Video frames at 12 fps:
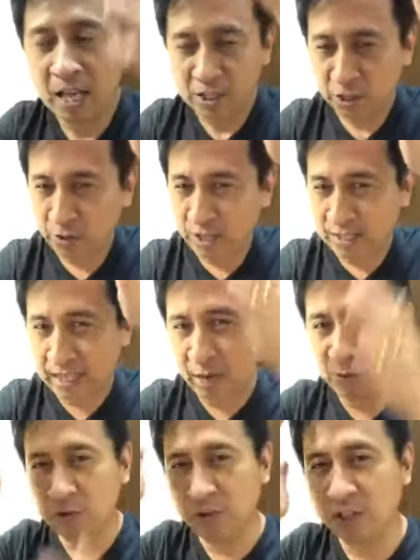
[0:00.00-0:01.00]
So that's how
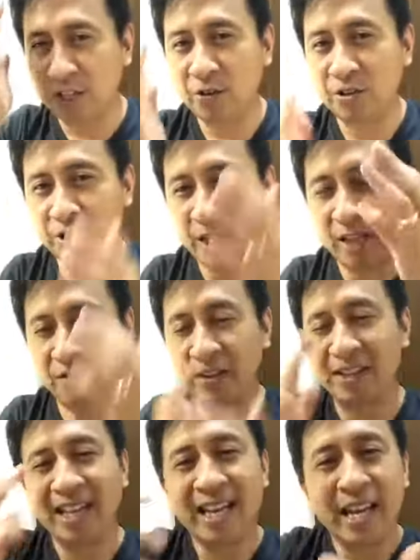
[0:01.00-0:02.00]
you see yourself.
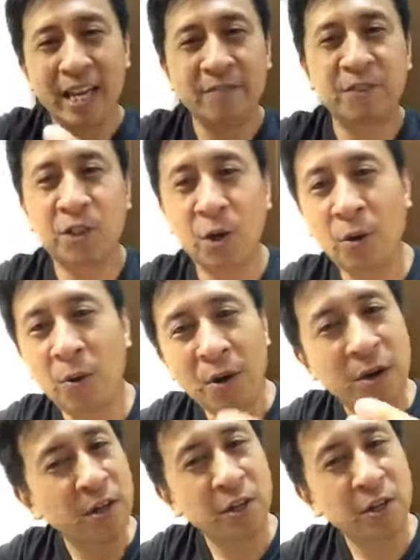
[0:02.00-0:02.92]
And if so,